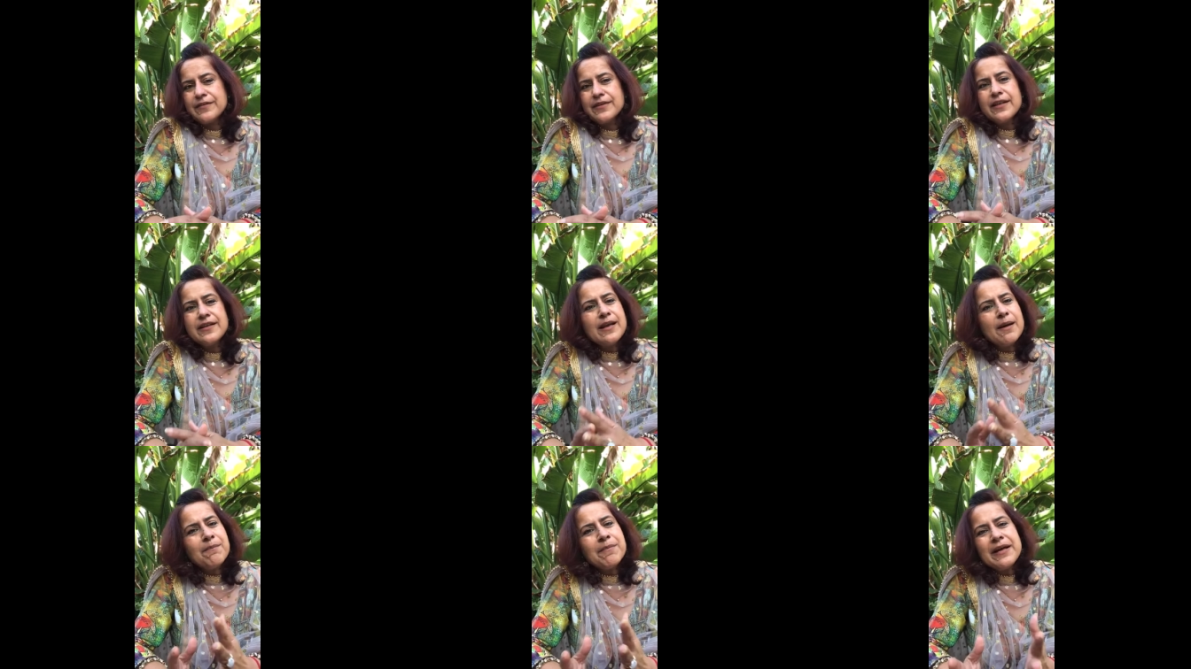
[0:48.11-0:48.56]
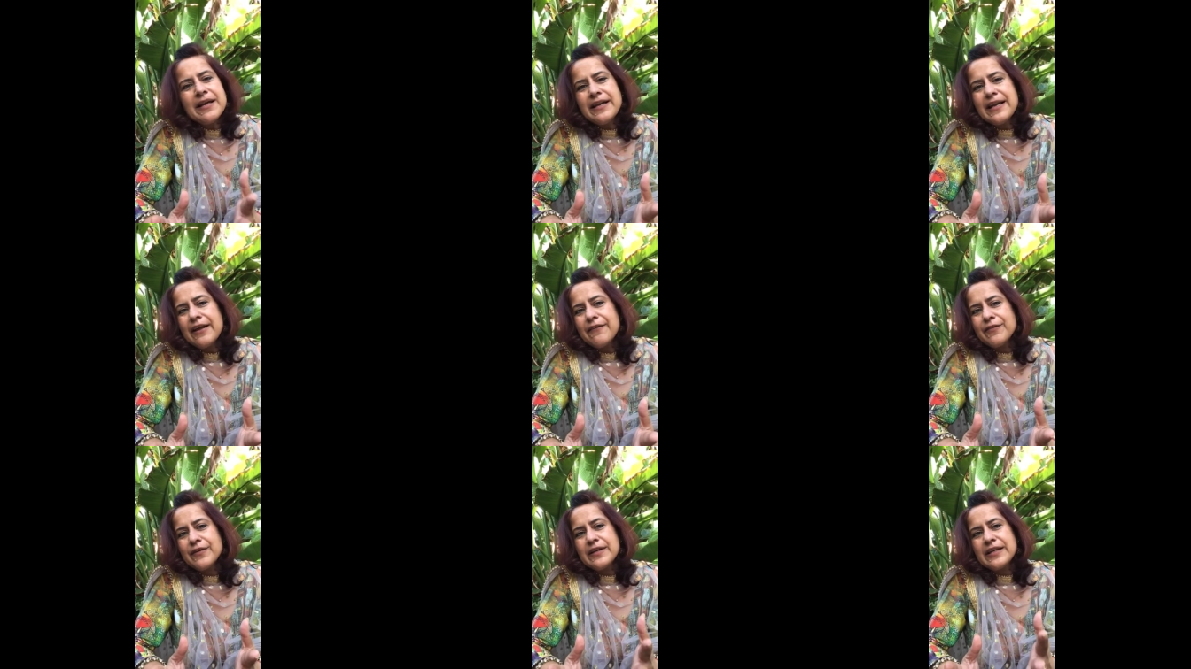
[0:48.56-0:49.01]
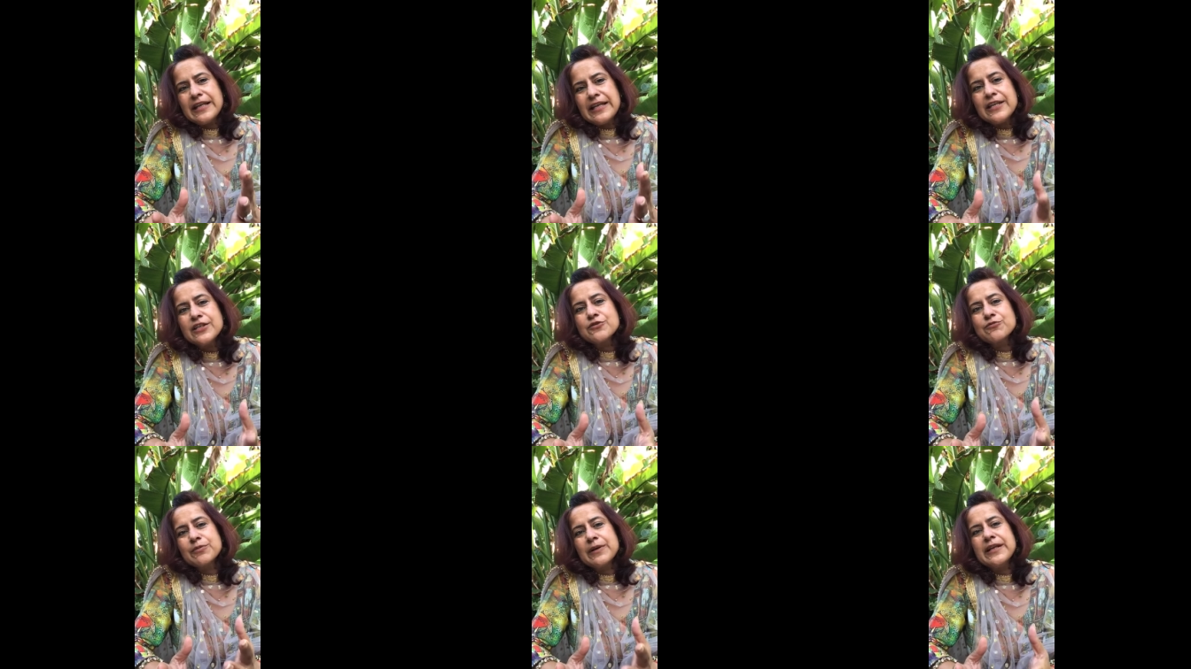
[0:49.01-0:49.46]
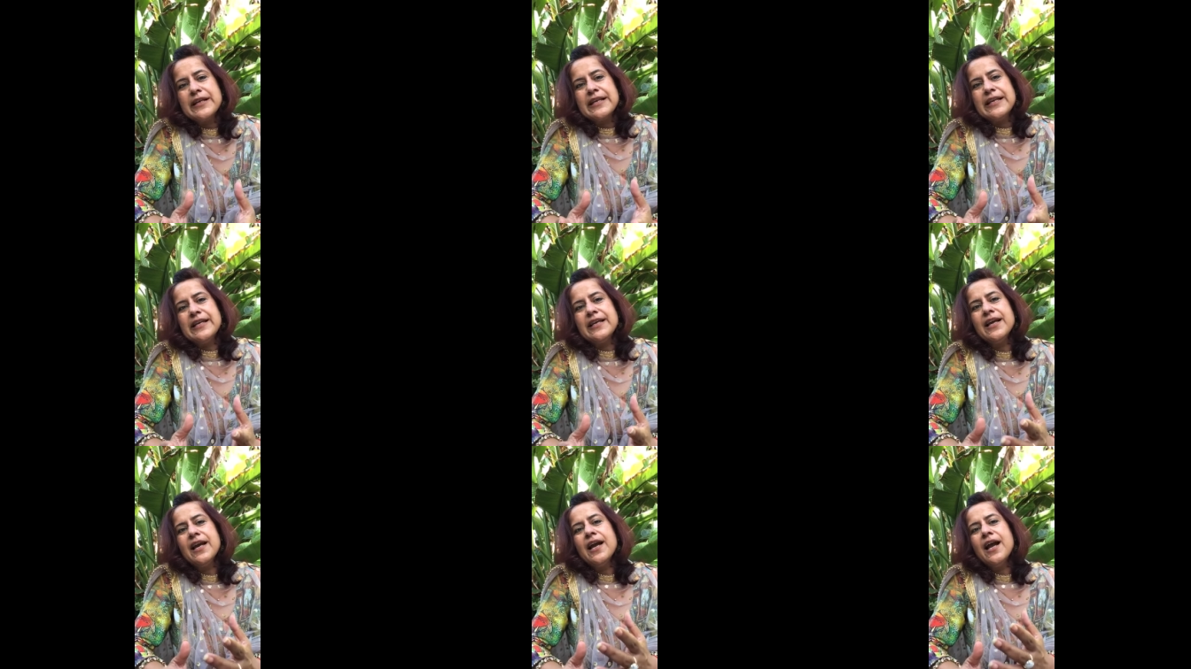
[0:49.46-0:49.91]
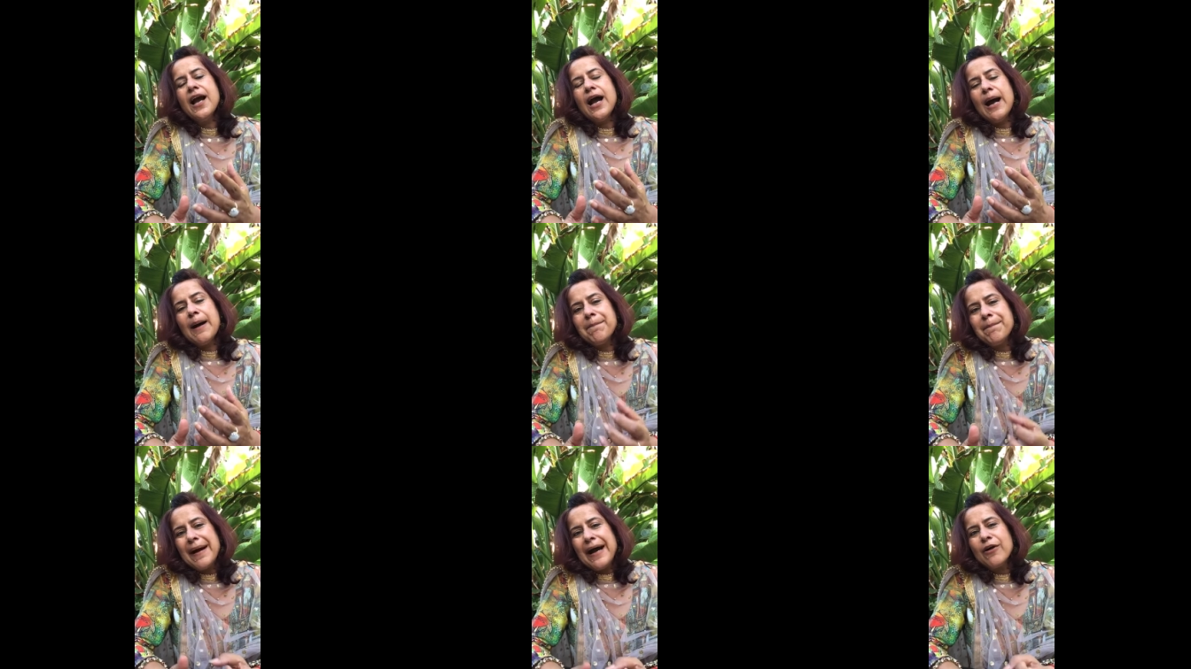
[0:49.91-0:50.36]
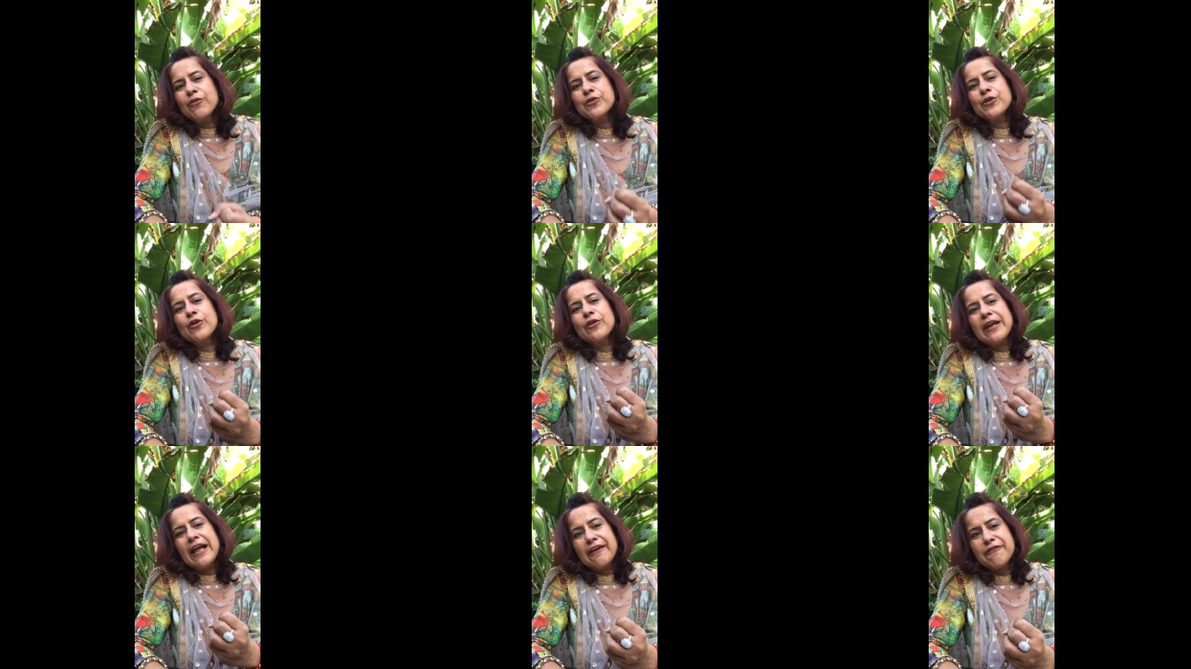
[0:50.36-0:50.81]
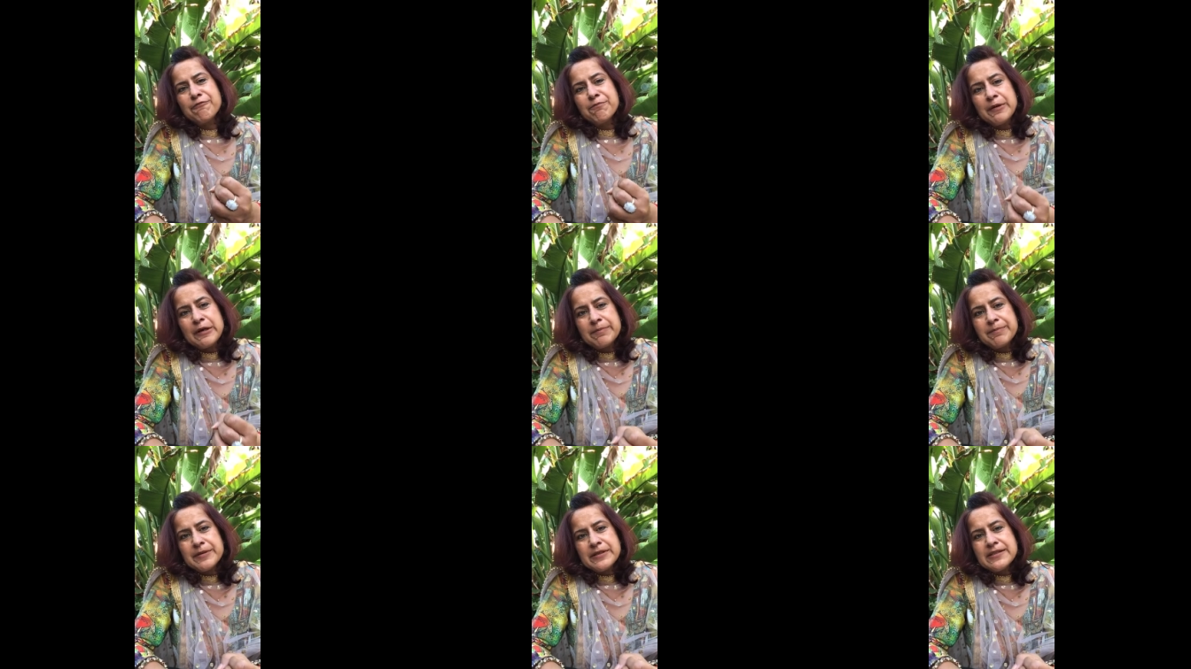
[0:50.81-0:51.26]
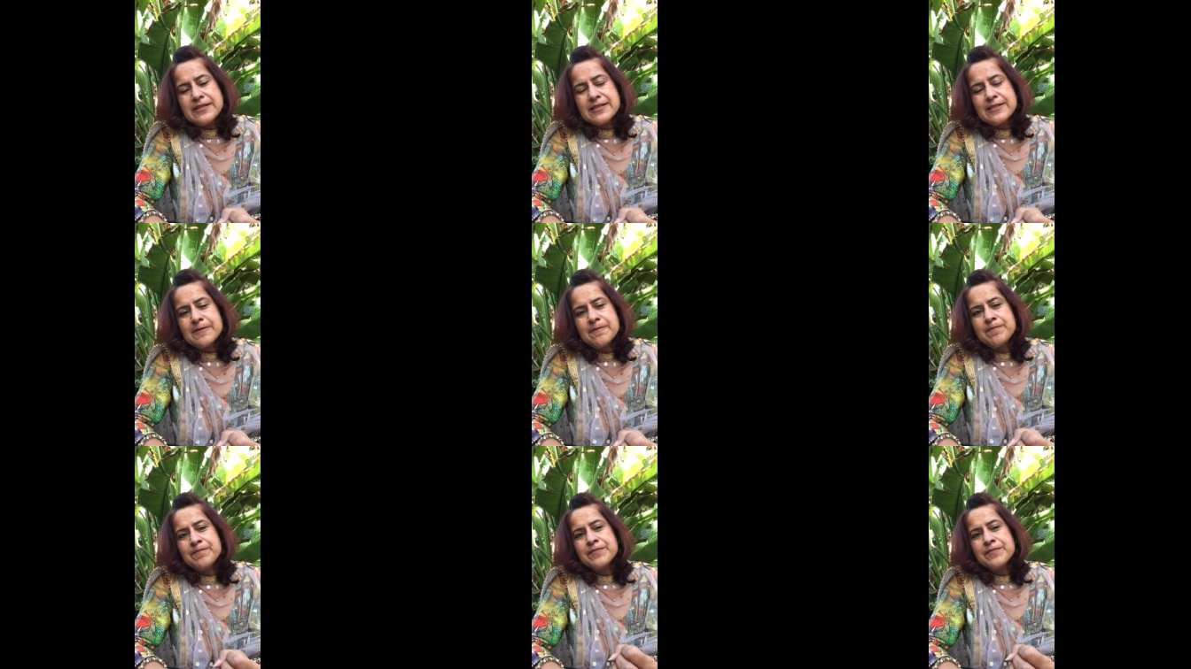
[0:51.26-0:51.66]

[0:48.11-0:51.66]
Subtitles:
The number 11 is really about your life purpose,